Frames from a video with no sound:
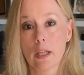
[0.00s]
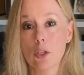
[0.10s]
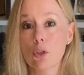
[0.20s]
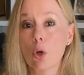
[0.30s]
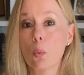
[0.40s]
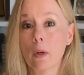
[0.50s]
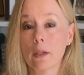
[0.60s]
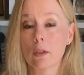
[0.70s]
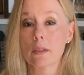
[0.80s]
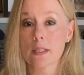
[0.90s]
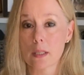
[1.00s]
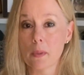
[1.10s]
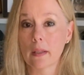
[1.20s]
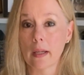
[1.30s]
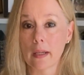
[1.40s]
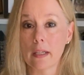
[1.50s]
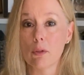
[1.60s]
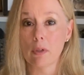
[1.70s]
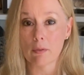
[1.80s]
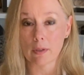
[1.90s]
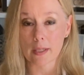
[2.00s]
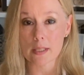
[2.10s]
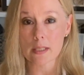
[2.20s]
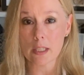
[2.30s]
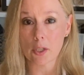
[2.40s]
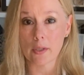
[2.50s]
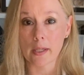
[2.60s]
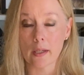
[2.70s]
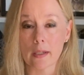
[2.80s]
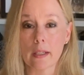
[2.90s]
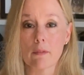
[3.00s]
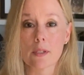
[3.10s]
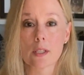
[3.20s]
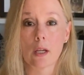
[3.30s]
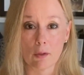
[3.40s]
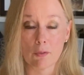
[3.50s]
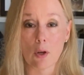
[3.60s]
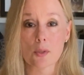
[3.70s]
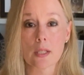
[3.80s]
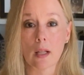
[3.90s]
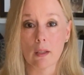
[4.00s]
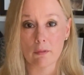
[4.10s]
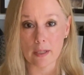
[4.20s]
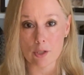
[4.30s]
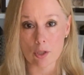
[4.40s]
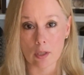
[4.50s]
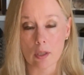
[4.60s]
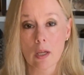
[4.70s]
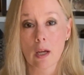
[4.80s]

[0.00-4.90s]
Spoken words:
You don't want to stimulate any reflex tearing and give us a false elevation